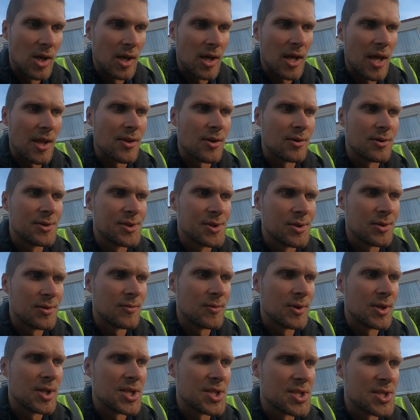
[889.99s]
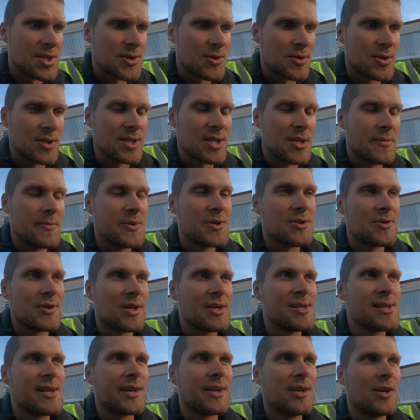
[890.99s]
and also what is, seems
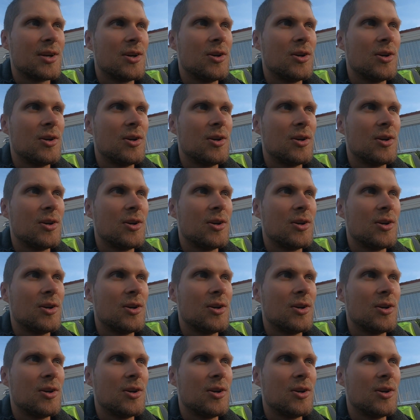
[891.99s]
strange like you're